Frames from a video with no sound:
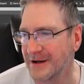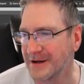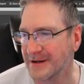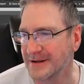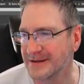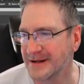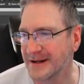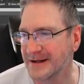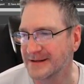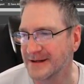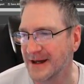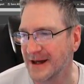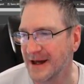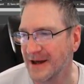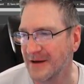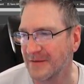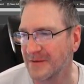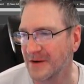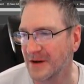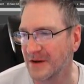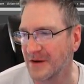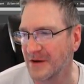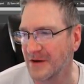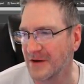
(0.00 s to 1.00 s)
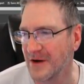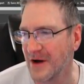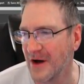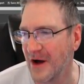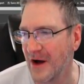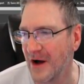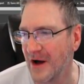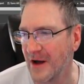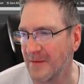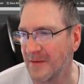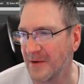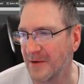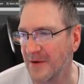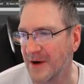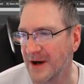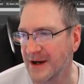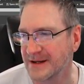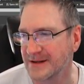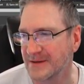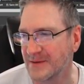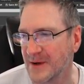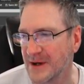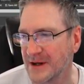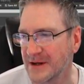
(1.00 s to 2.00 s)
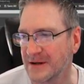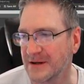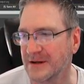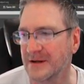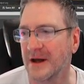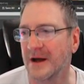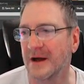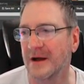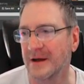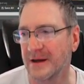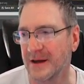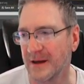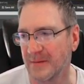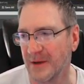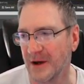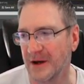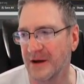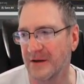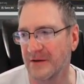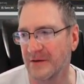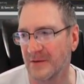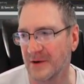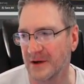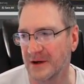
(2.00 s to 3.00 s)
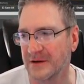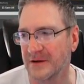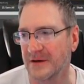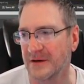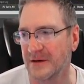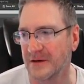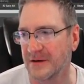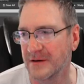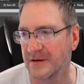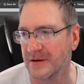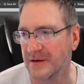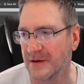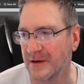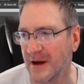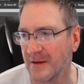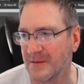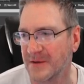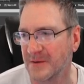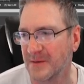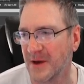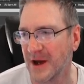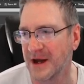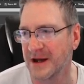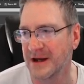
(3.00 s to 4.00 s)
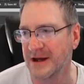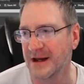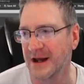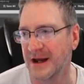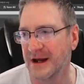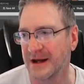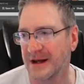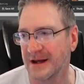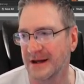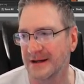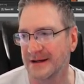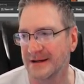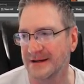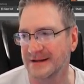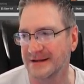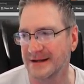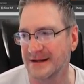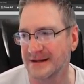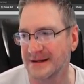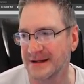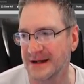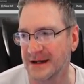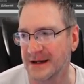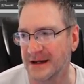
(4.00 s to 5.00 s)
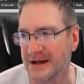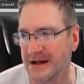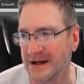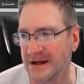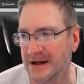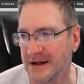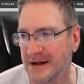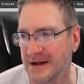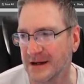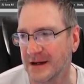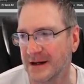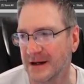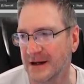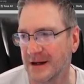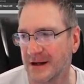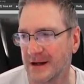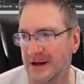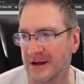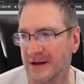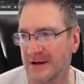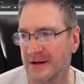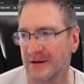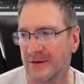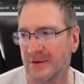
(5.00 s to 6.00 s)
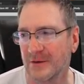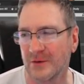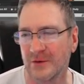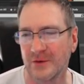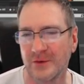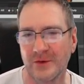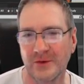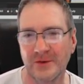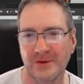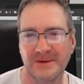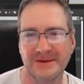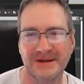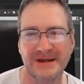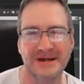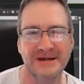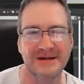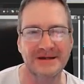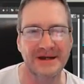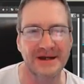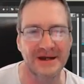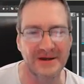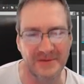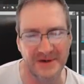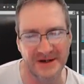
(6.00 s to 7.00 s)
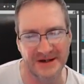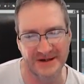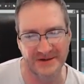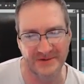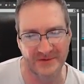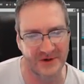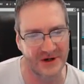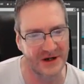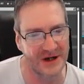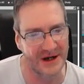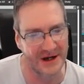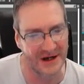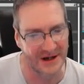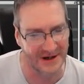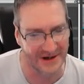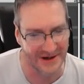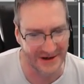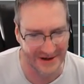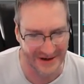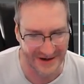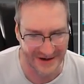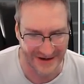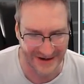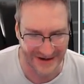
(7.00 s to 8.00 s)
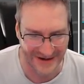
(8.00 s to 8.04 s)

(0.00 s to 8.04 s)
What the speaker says: Ido says, I have the long HyperX one. Oh, yep, I know the one. I'm debating getting a Cintiq. Oh, Cintiq would be sweet.